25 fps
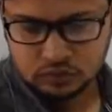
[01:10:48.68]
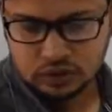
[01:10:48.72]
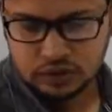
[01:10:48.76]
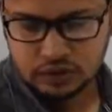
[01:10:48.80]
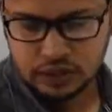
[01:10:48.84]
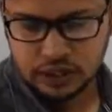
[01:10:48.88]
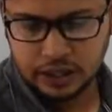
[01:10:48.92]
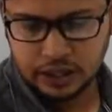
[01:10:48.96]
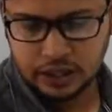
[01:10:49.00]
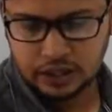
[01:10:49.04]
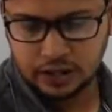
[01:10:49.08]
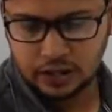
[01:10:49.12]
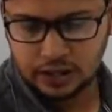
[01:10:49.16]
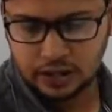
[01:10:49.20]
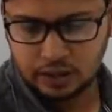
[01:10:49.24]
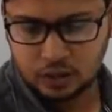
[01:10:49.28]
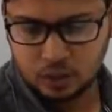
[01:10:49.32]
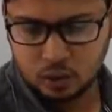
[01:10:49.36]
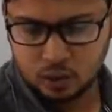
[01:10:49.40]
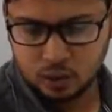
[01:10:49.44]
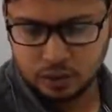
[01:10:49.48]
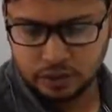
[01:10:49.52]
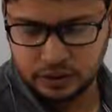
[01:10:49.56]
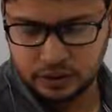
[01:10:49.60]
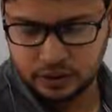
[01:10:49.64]
Second
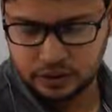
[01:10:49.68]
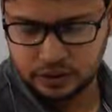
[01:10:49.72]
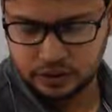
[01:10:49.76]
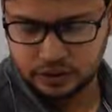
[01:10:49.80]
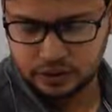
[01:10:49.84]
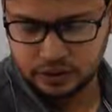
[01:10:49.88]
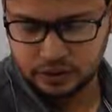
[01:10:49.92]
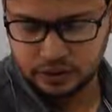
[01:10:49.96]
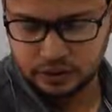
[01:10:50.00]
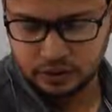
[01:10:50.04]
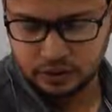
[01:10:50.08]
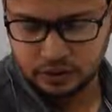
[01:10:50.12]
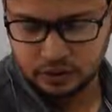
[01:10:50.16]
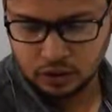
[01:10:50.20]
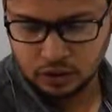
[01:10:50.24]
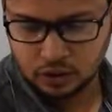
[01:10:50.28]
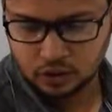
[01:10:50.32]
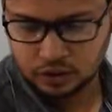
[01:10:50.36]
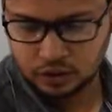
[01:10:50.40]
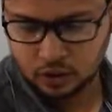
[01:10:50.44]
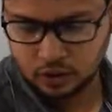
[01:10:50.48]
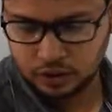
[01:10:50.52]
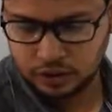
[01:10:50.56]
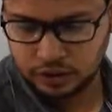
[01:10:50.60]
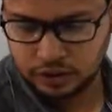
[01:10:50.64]
issue with this
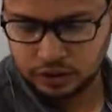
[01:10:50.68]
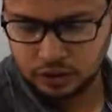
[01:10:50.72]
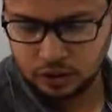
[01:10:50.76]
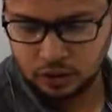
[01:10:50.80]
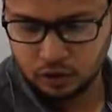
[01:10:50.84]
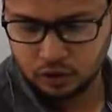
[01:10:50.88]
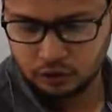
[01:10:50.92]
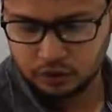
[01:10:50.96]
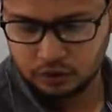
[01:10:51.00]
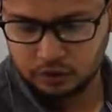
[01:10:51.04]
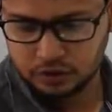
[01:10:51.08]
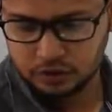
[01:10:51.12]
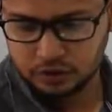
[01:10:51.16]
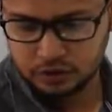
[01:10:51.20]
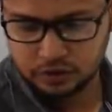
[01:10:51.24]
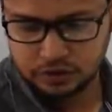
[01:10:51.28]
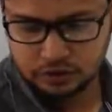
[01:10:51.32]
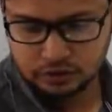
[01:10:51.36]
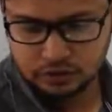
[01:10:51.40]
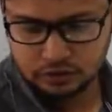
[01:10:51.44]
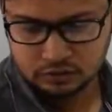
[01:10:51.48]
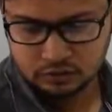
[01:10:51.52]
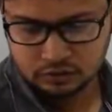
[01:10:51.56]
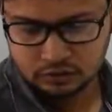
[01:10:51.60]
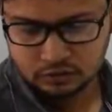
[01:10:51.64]
authority or with
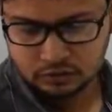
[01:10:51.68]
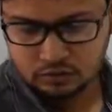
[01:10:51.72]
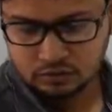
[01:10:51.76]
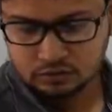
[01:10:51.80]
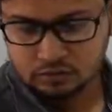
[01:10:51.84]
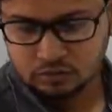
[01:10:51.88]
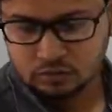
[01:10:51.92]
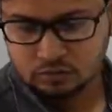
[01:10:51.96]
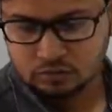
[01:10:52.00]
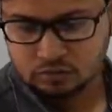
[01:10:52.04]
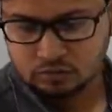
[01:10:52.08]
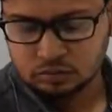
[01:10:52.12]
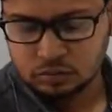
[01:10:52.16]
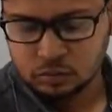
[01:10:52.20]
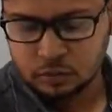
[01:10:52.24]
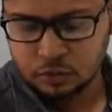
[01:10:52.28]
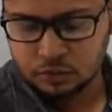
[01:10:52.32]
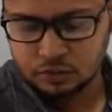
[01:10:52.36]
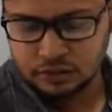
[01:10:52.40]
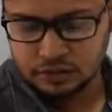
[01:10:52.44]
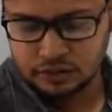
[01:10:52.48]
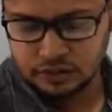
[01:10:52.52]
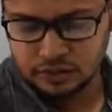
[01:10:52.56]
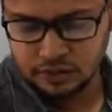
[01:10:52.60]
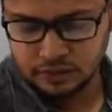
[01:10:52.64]
this
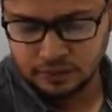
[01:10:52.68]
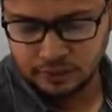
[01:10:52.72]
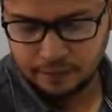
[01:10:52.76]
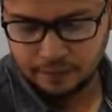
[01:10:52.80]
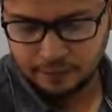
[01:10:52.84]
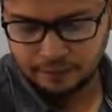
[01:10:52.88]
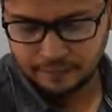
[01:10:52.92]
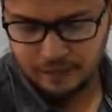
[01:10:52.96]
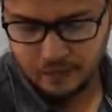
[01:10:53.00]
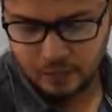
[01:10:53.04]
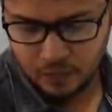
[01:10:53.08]
provision